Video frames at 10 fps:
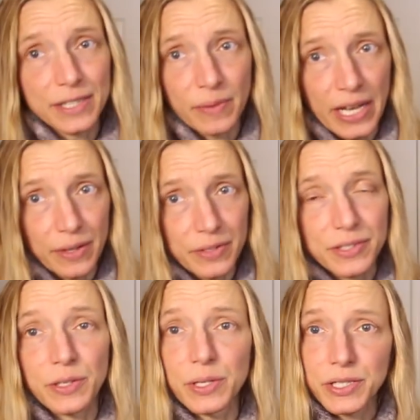in the round,
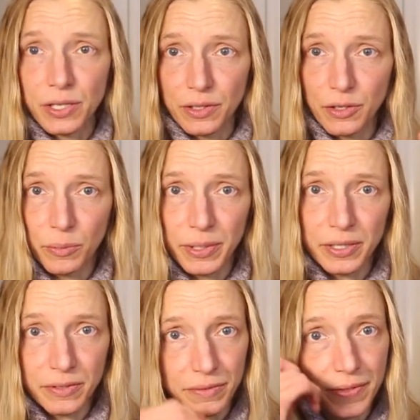so it took a little bit
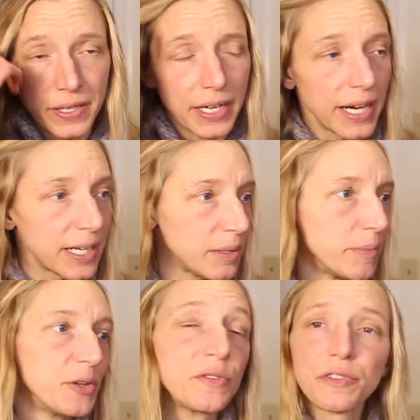of uh,
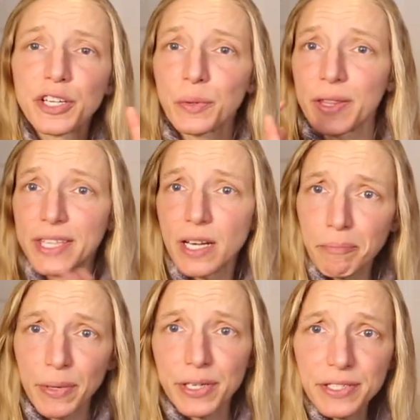maneuvering with the
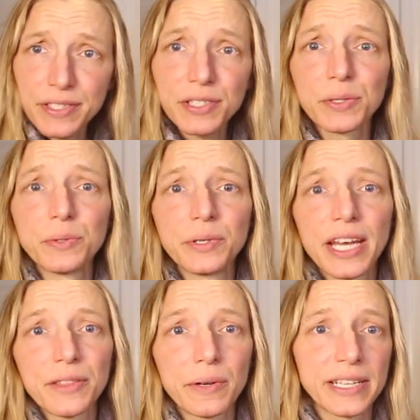numbers to
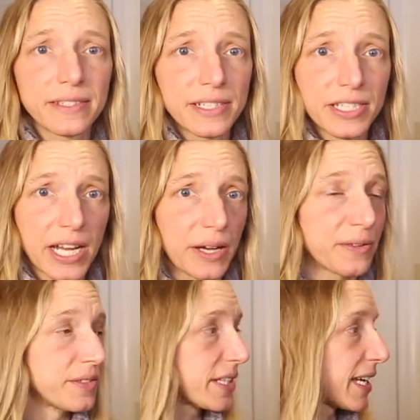get the right stitch
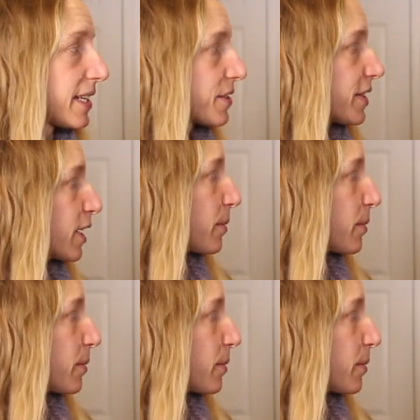counts and to think